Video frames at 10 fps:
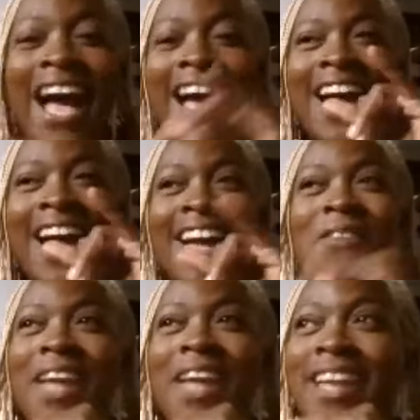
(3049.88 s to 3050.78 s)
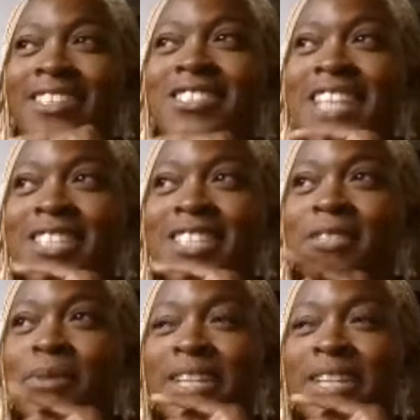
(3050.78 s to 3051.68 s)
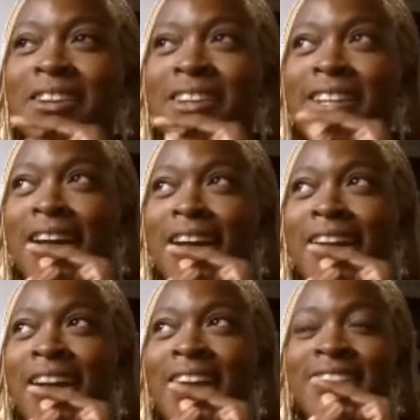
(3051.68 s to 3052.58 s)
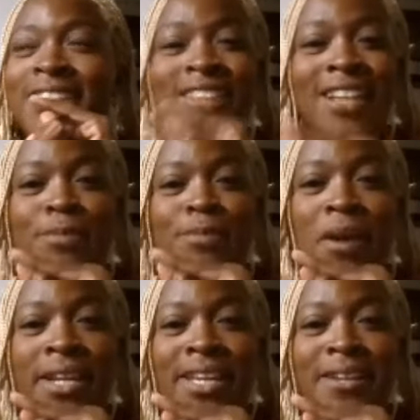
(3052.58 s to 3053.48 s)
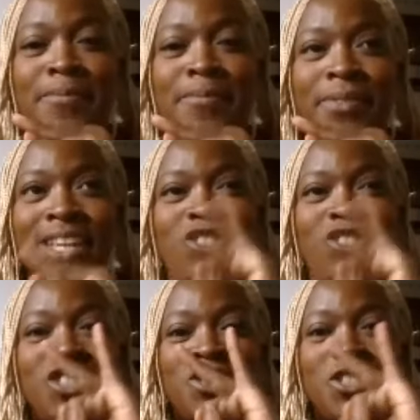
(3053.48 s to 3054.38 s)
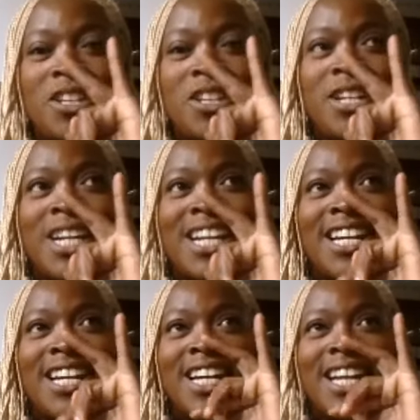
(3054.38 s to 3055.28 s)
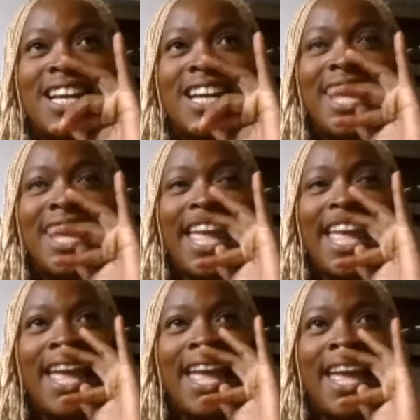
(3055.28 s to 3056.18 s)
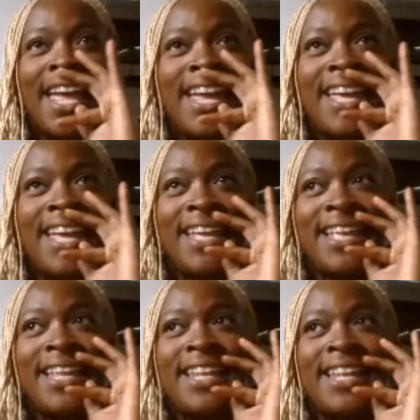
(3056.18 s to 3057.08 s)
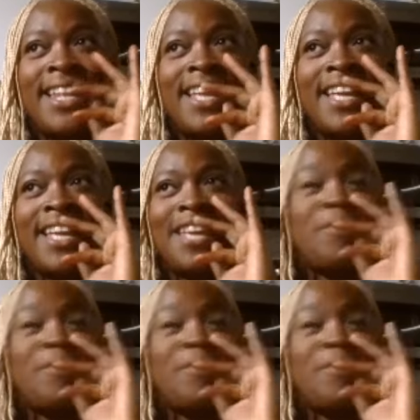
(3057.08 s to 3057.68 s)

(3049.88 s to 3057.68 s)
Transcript: uh, okay, this is actually really good. Uh, Scotch bonnet, okay. ginger, and in